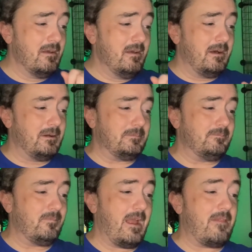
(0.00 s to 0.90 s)
And
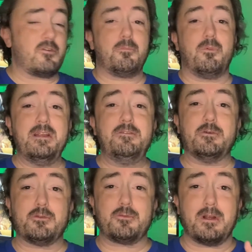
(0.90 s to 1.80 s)
there's
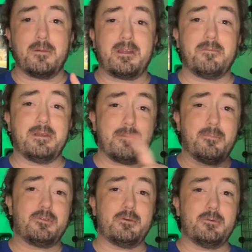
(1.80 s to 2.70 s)
previews for upcoming
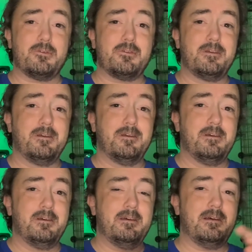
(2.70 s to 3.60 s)
episodes
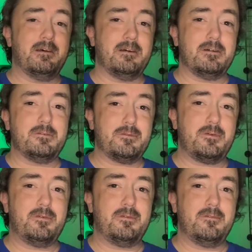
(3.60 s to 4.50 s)
of
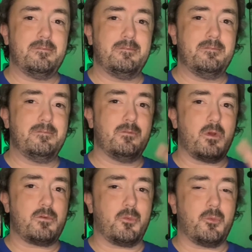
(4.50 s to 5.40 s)
The
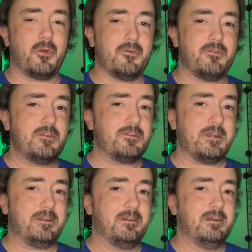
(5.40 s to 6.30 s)
Wonderful World of
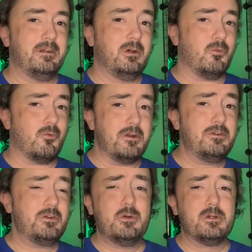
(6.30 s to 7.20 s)
Disney. Run,
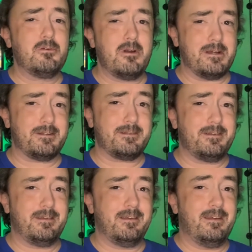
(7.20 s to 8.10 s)
Cougar, Run,
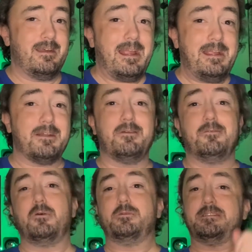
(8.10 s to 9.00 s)
and
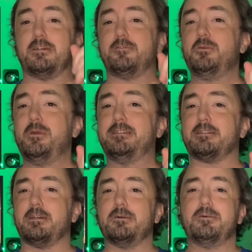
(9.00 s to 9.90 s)
what we saw a few weeks
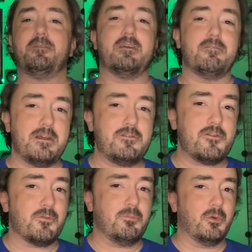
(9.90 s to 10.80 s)
ago, The Adventures
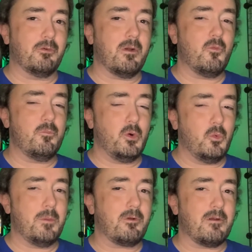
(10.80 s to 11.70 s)
of
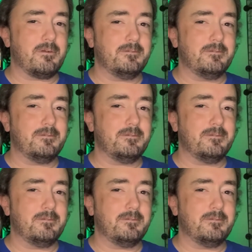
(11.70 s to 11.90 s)
Bullwhip Griffin.